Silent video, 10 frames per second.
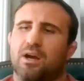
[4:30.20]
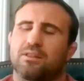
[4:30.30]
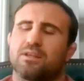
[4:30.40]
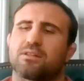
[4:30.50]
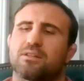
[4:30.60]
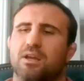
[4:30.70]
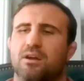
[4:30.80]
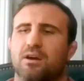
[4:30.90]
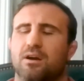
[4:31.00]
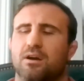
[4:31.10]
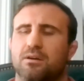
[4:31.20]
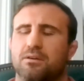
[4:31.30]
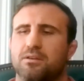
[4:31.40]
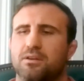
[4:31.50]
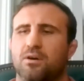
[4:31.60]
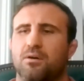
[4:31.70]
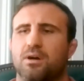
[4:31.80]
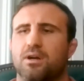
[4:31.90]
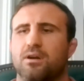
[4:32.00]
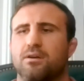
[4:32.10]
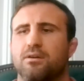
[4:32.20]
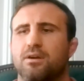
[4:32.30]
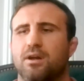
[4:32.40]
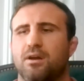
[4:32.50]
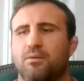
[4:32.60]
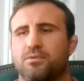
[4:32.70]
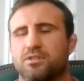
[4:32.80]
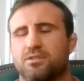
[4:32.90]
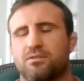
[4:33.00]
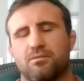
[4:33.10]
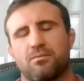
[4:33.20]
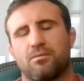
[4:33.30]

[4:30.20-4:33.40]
I think that, we're just